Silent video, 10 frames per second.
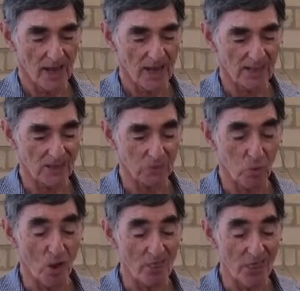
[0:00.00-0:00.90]
It's
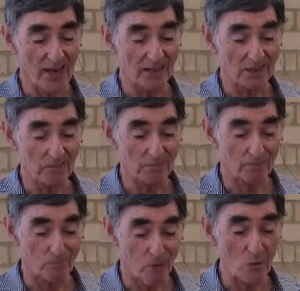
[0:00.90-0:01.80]
what they
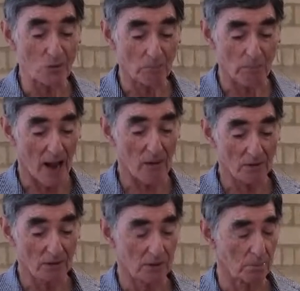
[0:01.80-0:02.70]
wrote about
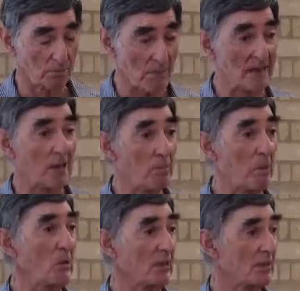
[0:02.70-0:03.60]
to make a
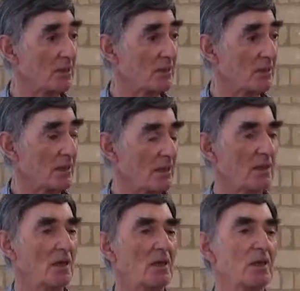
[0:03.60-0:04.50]
point.
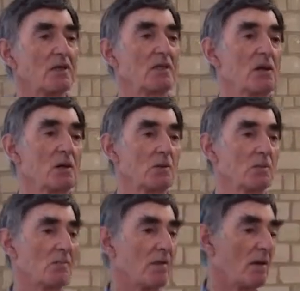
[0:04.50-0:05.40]

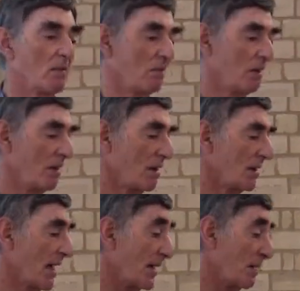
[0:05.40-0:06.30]
So
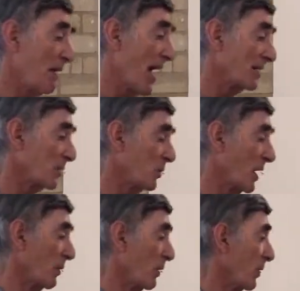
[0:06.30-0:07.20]
getting back to
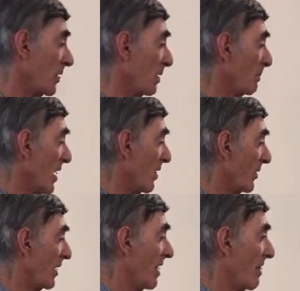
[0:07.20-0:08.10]
where we were
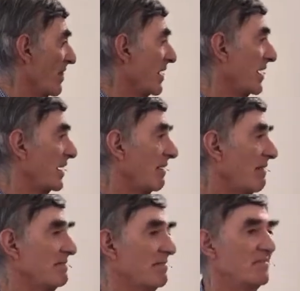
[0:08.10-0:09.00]
about the
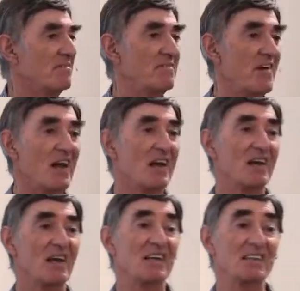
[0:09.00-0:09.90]

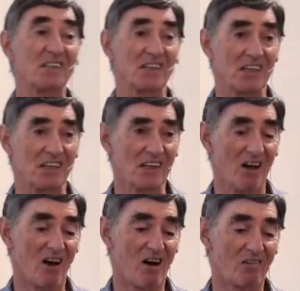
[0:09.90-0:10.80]
validity
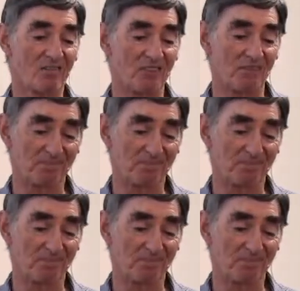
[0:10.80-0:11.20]
of